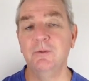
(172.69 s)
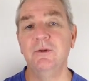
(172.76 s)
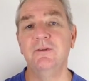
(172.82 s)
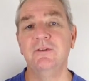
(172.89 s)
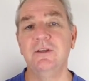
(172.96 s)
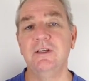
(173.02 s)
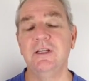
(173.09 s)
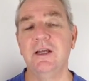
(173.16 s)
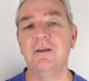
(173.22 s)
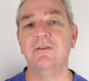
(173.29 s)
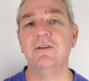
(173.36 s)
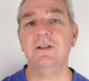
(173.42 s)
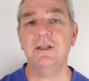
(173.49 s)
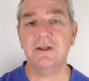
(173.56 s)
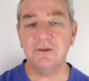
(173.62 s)
we see it
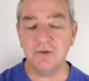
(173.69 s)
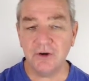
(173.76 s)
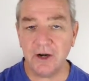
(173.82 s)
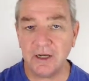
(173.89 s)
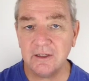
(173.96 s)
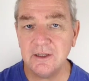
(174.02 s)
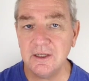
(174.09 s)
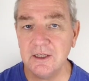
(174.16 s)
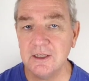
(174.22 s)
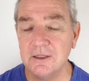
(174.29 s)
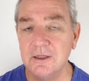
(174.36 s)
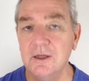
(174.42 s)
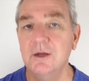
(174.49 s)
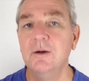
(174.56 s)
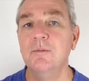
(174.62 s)
actually attracting
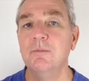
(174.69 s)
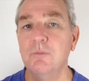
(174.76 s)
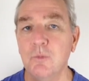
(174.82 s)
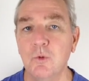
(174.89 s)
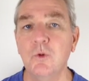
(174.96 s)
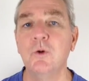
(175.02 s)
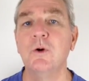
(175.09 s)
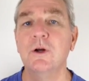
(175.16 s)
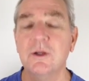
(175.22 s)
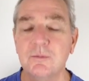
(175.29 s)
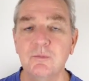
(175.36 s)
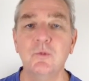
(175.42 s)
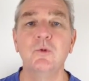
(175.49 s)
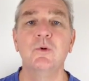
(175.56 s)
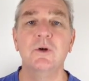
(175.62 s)
in more
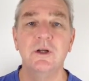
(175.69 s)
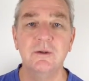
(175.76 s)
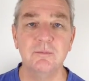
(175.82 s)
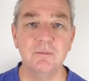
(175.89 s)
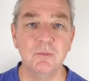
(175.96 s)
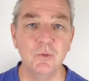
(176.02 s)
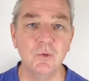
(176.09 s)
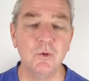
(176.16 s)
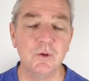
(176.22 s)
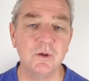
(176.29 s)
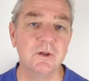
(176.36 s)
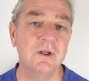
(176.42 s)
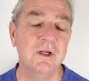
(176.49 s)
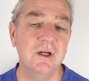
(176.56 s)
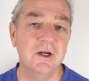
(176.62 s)
and more and more